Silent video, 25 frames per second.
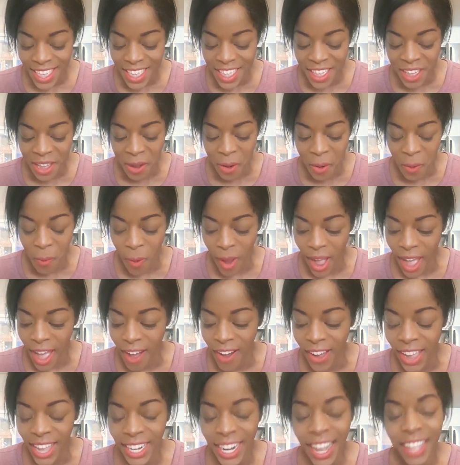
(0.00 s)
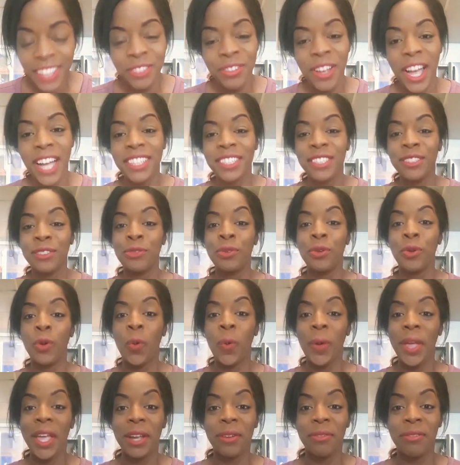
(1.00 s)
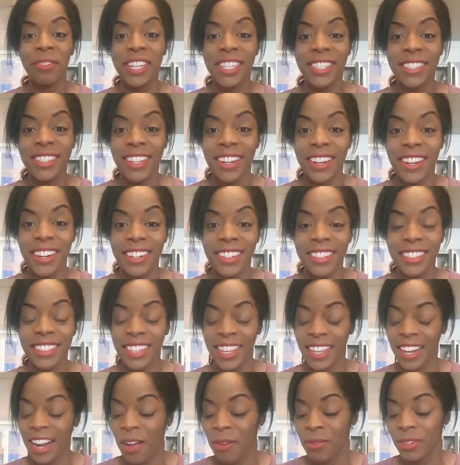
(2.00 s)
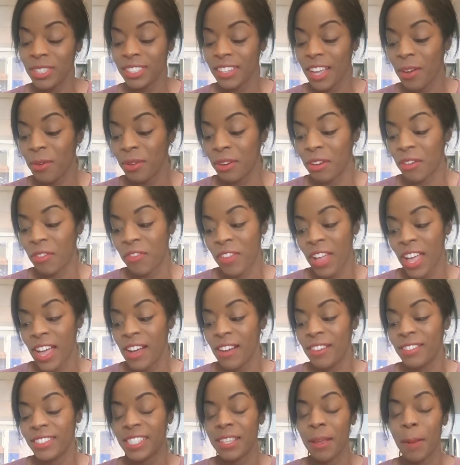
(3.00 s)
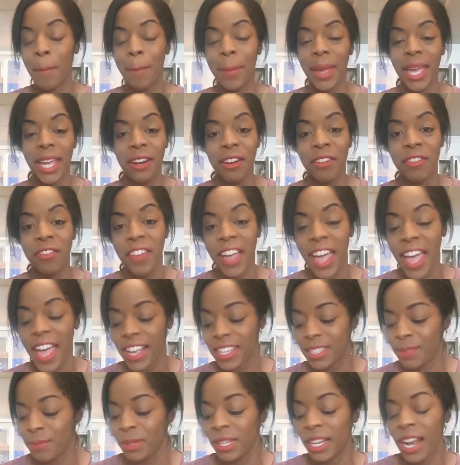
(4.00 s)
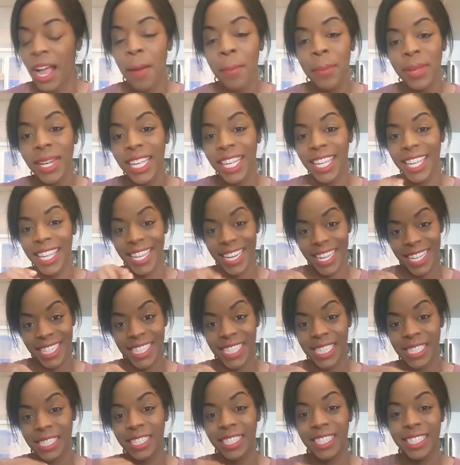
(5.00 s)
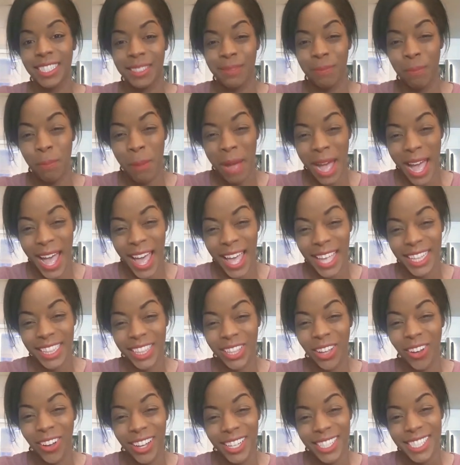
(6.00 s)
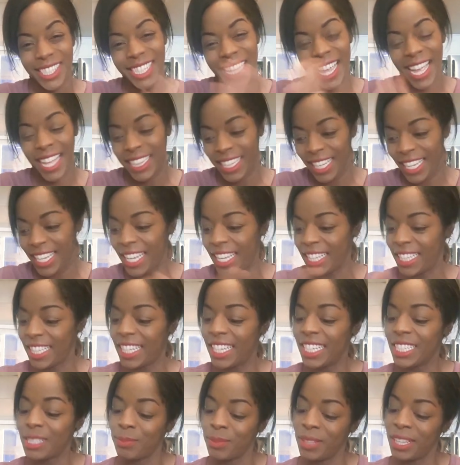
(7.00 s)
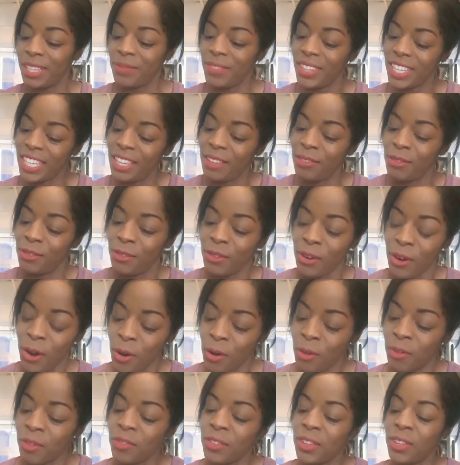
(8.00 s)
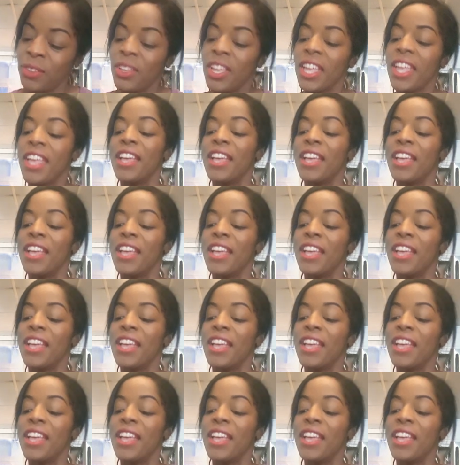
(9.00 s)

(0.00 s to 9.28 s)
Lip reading: Wow. And I tried to do quick research, and I wish I would have found some better facts, but I'm going to get into just my thoughts at the end of this. But let me give you her overview.